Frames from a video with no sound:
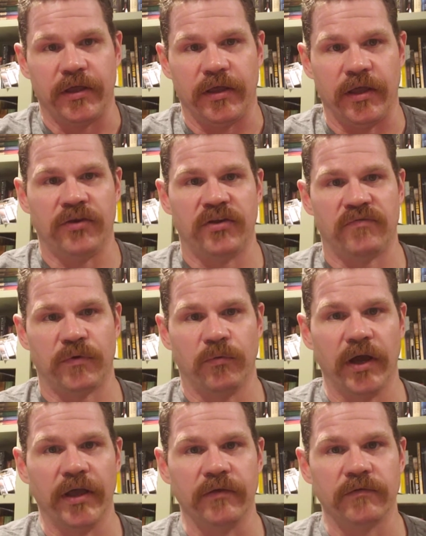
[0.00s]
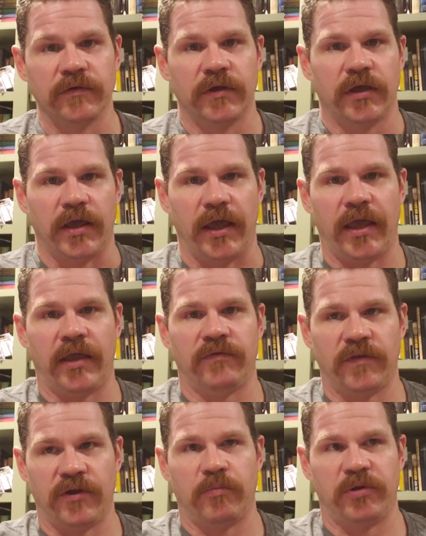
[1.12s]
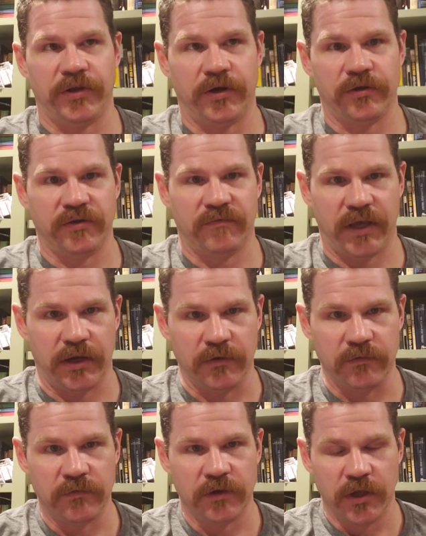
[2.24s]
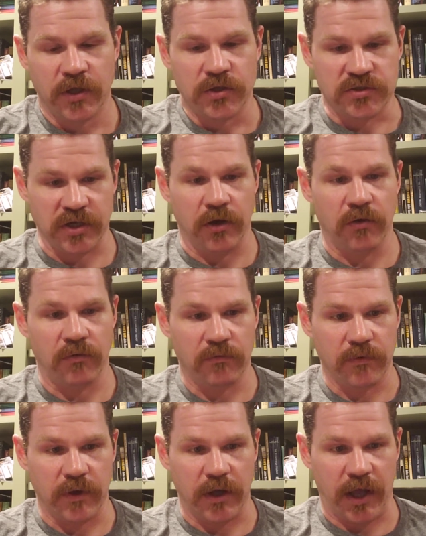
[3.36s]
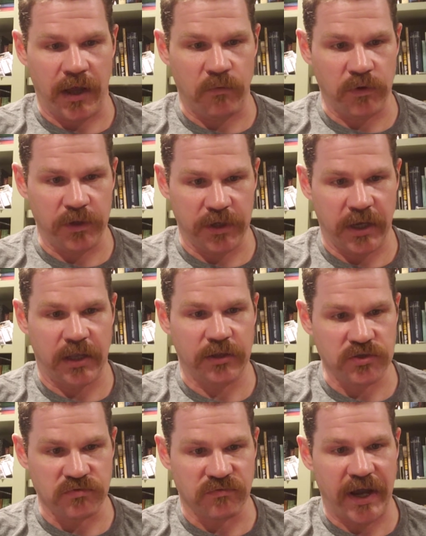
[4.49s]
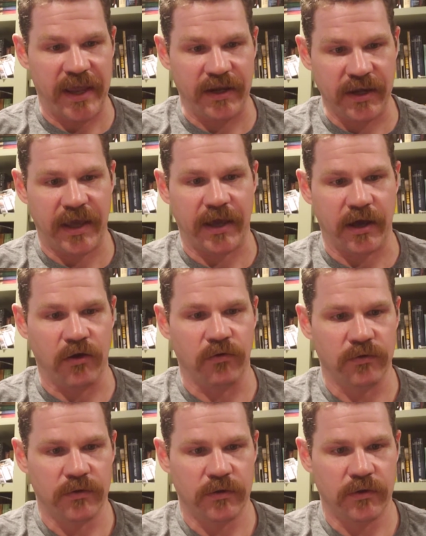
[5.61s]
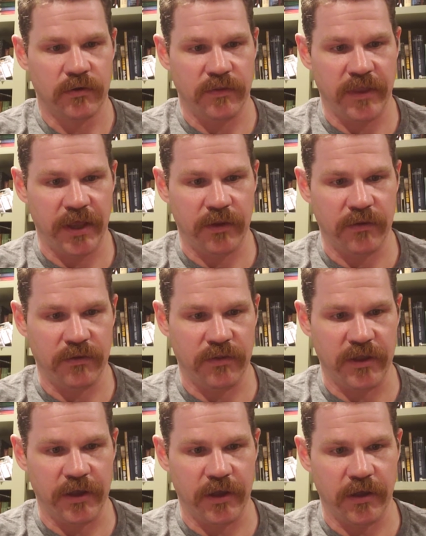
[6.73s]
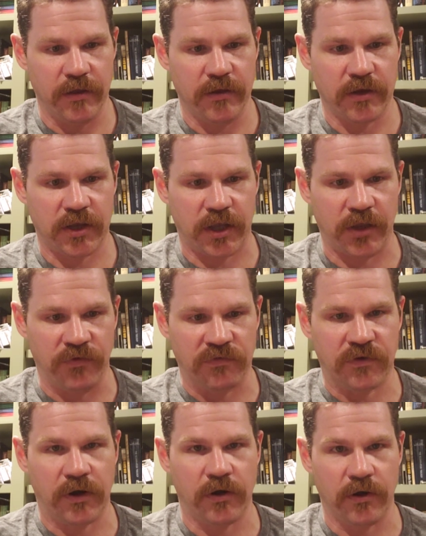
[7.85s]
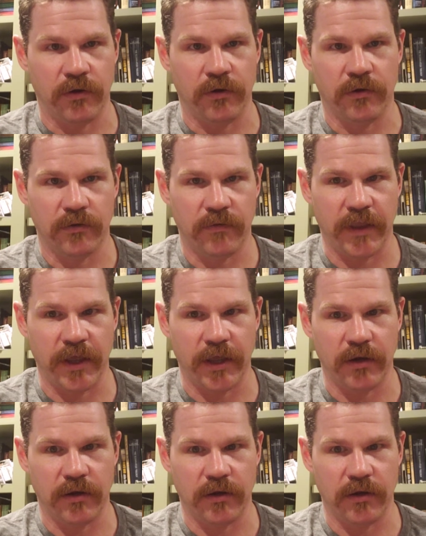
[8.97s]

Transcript: in different ways and to their political advantage. So I will acknowledge right now that the concern that